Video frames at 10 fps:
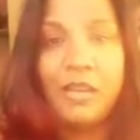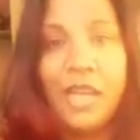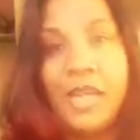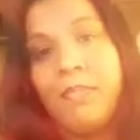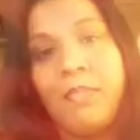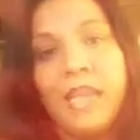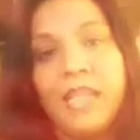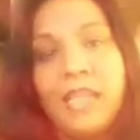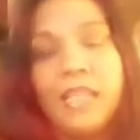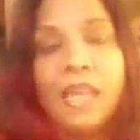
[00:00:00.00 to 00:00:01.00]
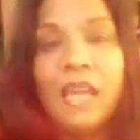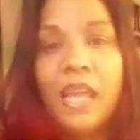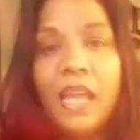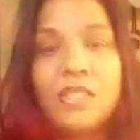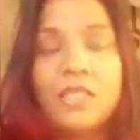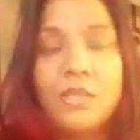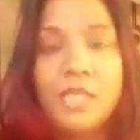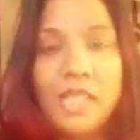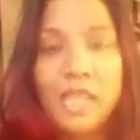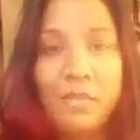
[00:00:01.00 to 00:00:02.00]
like-minded that I
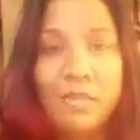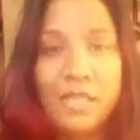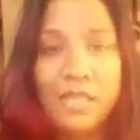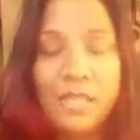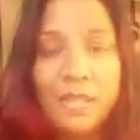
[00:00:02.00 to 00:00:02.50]
associate with,